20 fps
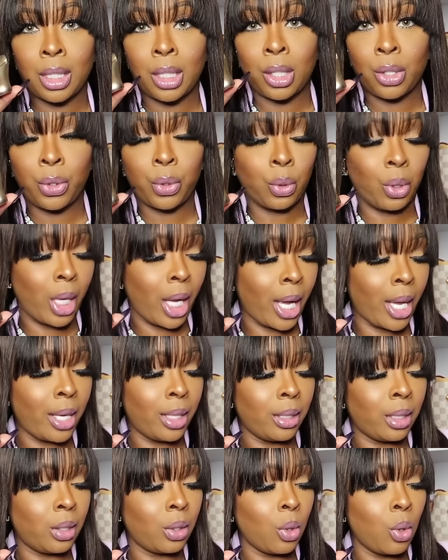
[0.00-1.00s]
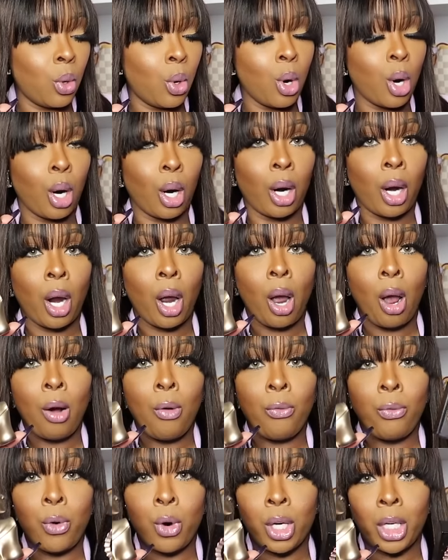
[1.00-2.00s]
in a 3 ounce or
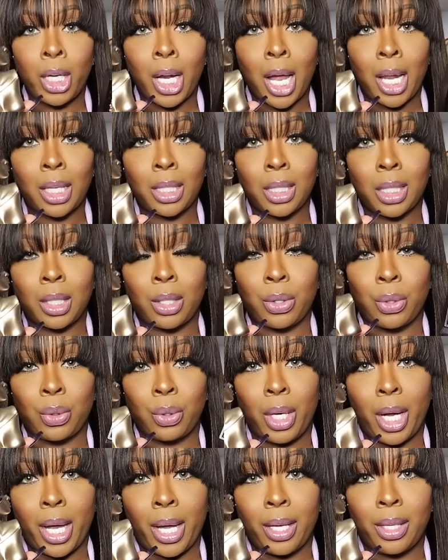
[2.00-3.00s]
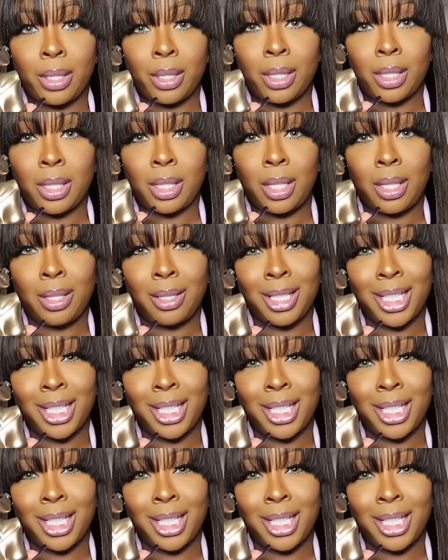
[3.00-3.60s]
$40 in a 3 ounce.